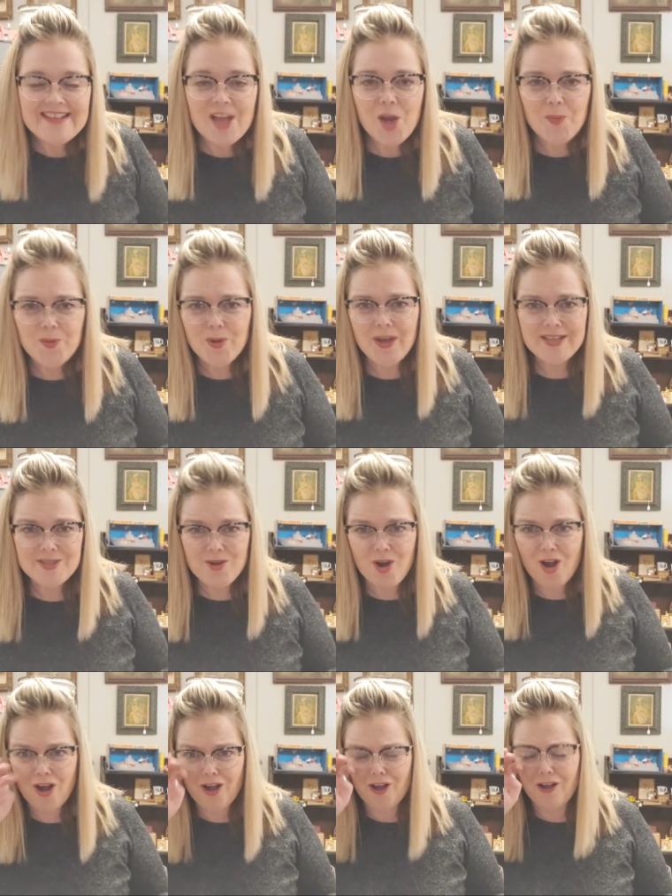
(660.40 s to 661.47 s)
I hope you guys are
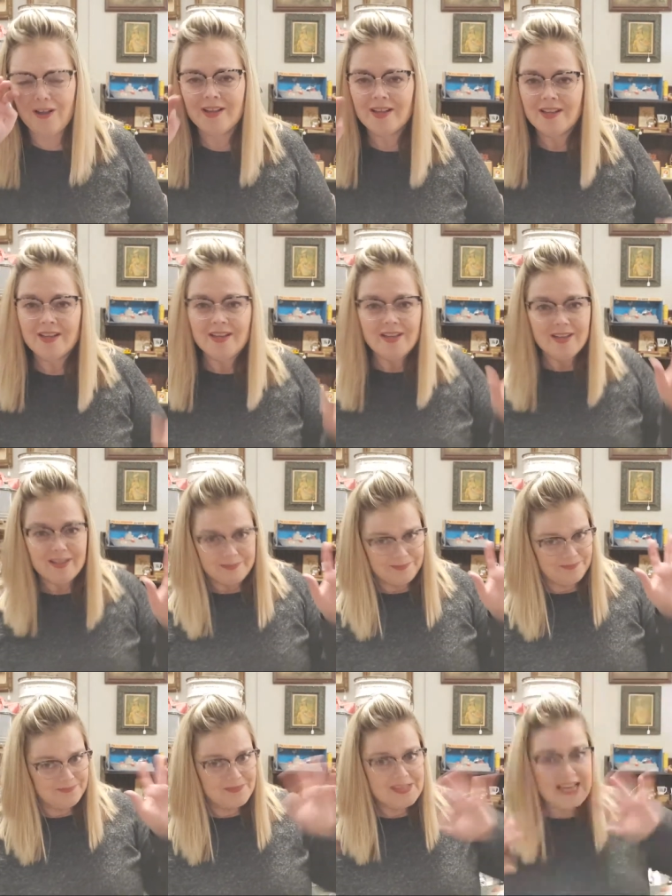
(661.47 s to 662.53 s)
all
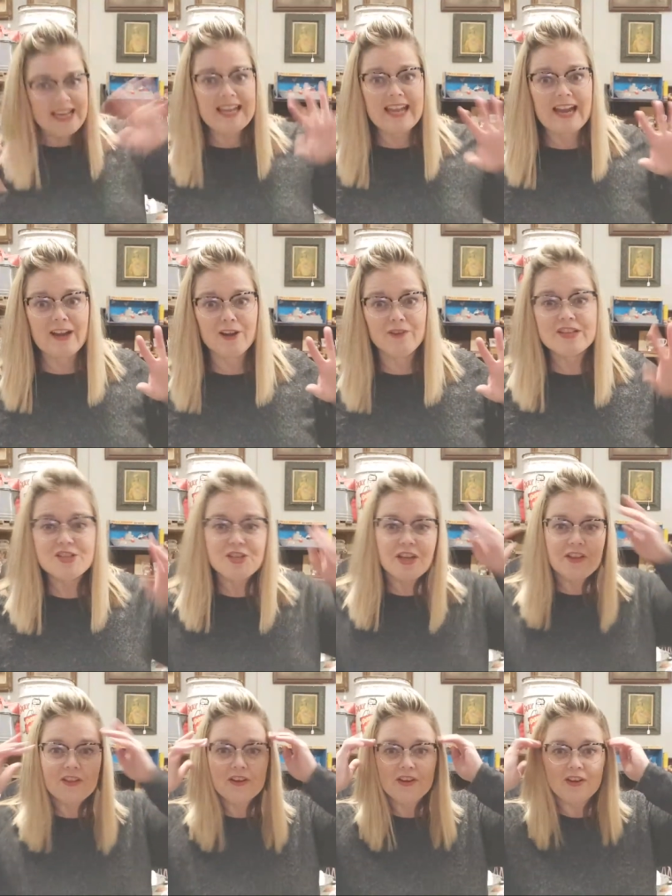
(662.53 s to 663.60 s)
taking care of each
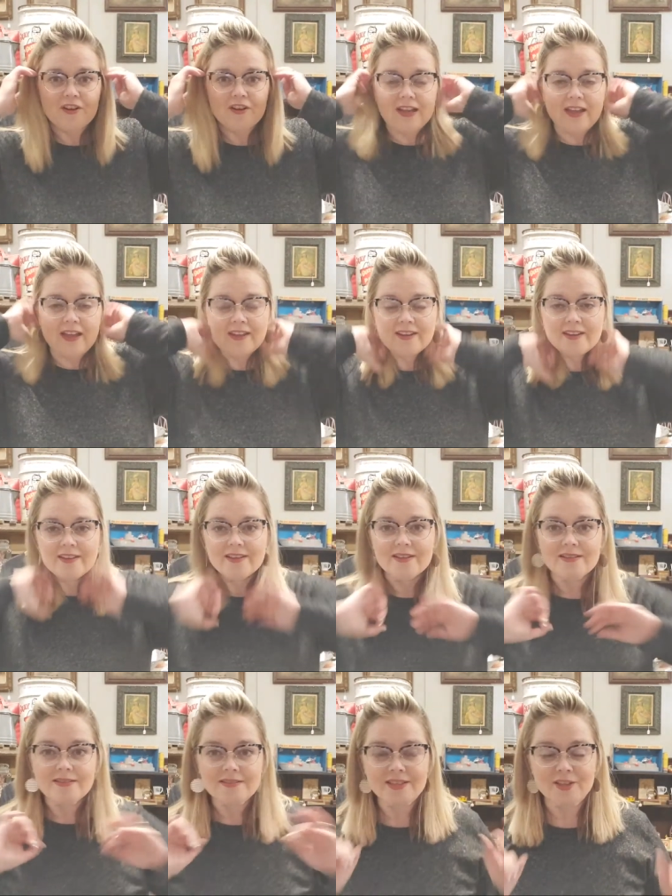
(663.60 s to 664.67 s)
other and,
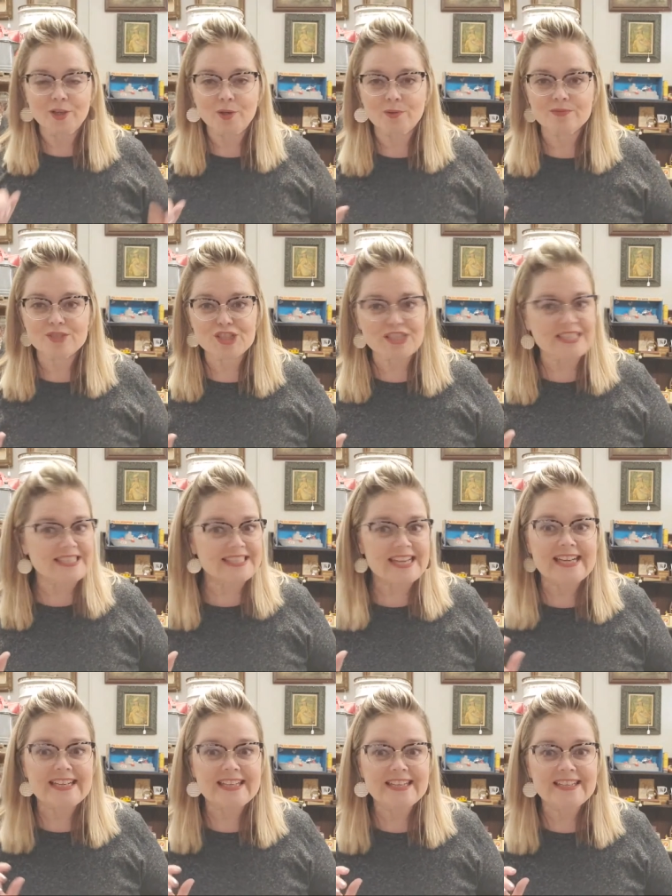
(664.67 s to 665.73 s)
you know, just
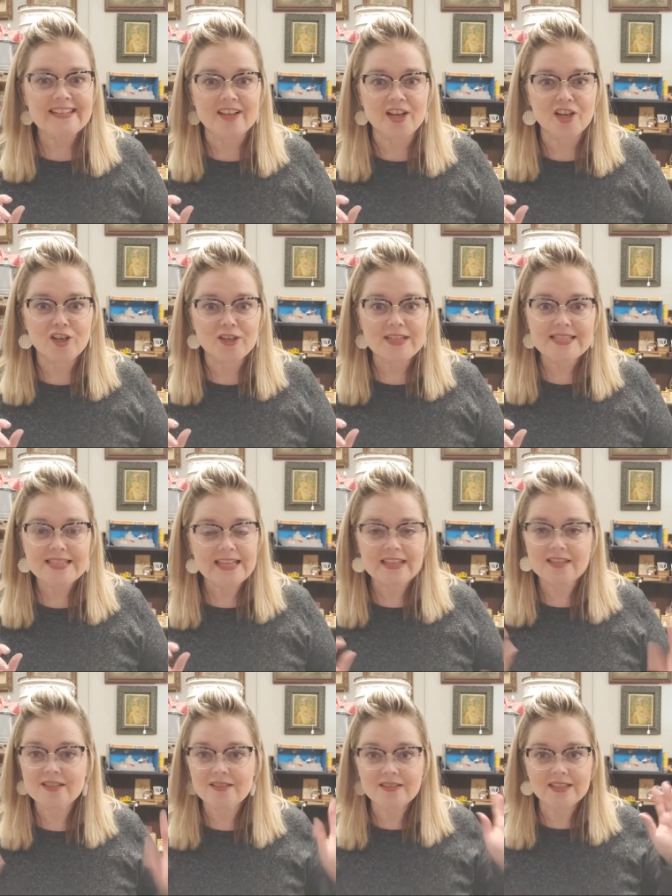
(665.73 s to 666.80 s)
staying in and hunkering
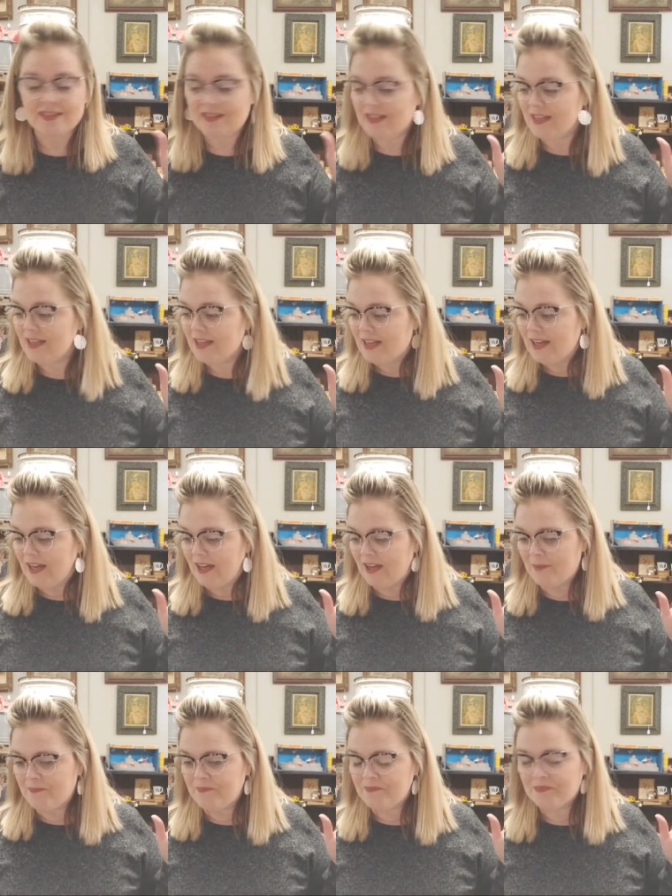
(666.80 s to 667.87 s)
down. And
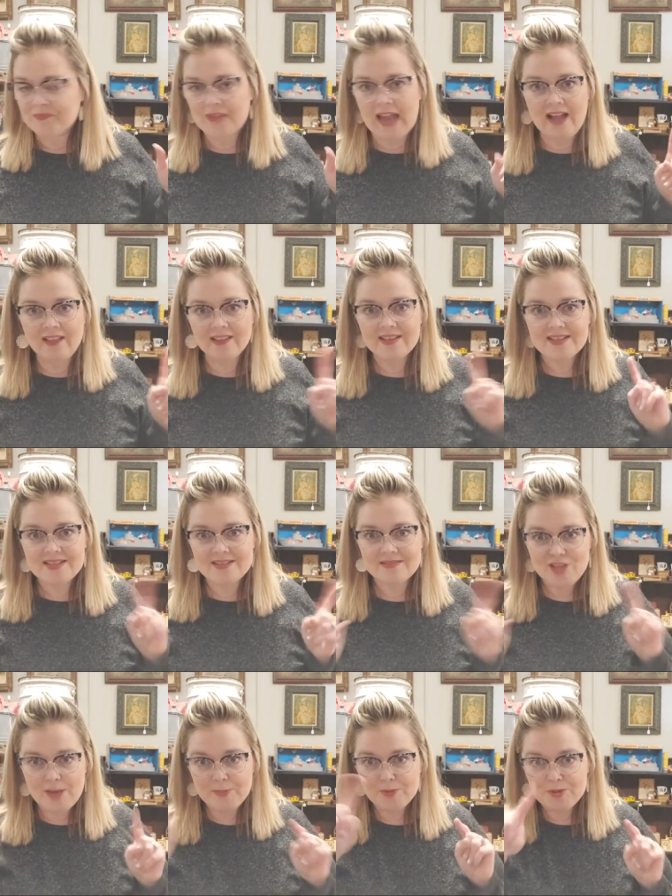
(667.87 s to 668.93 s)
um, Alex,
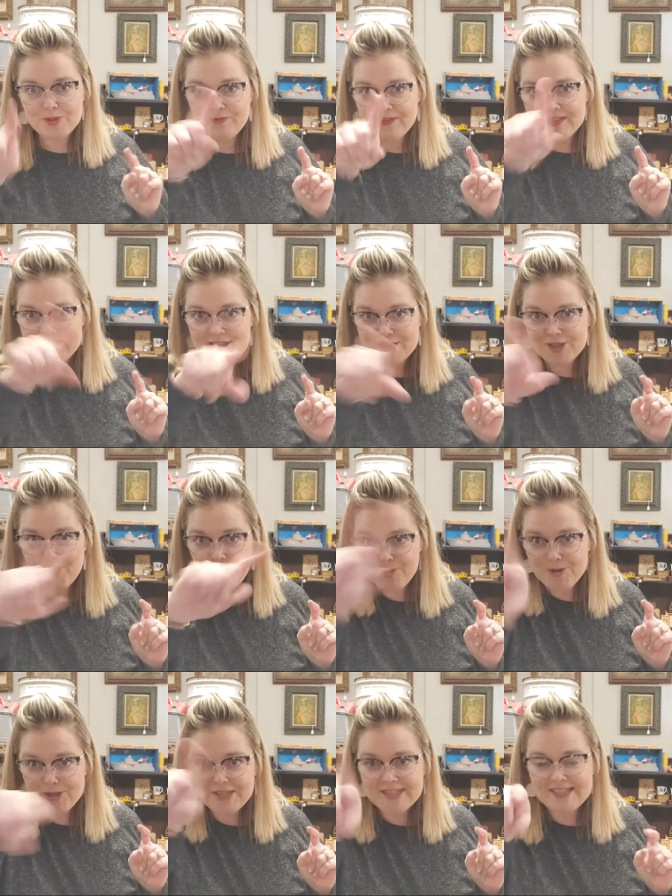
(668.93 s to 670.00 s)
Chapter 2 Vintage Co.,
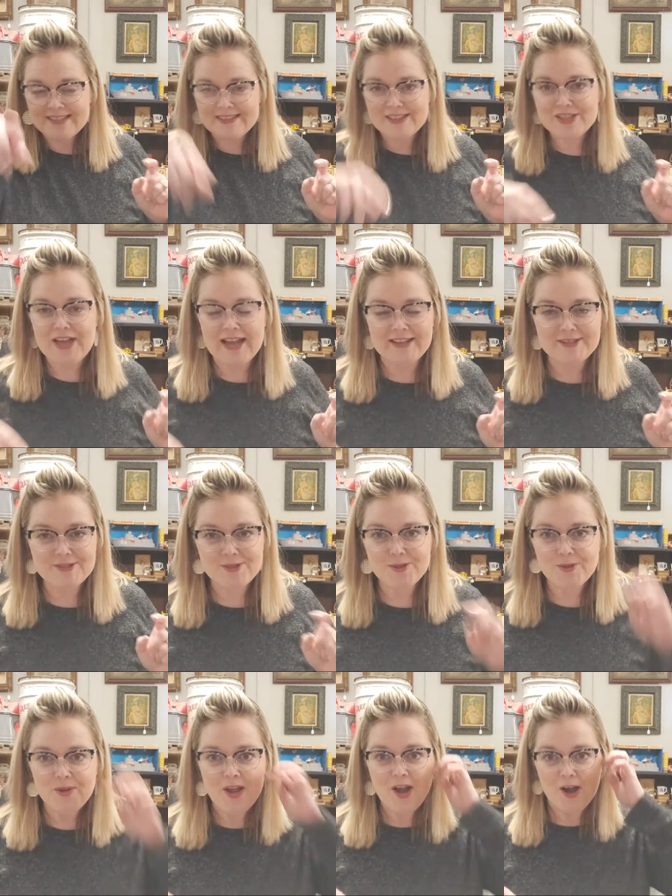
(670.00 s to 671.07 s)
she's in the chat
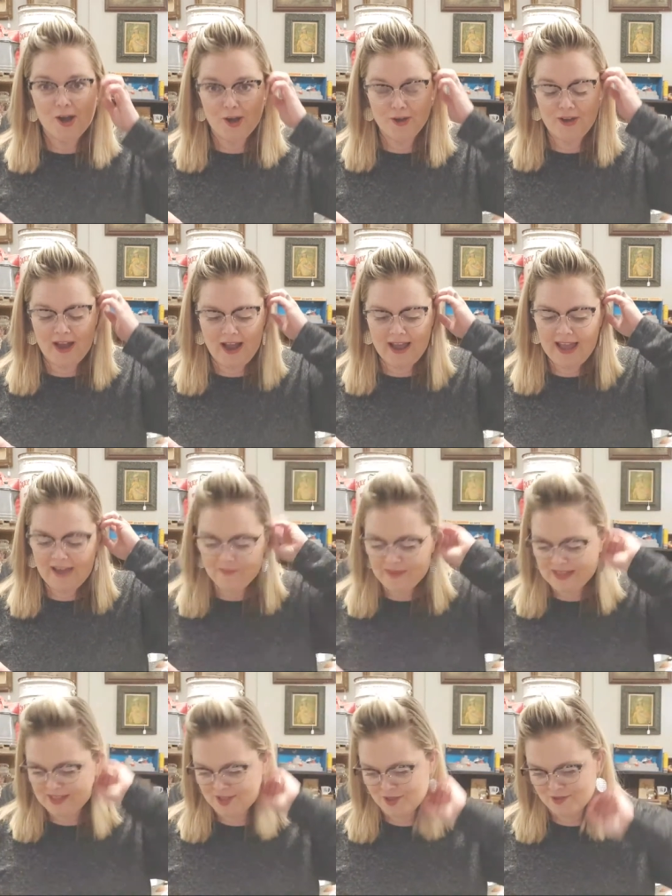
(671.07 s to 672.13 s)
too. Her and I have
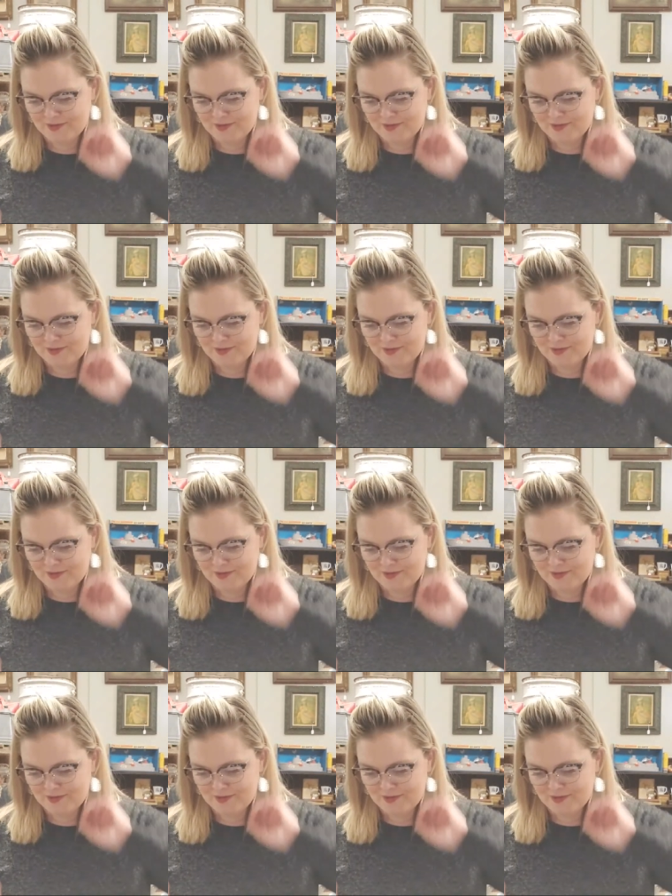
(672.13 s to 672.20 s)
been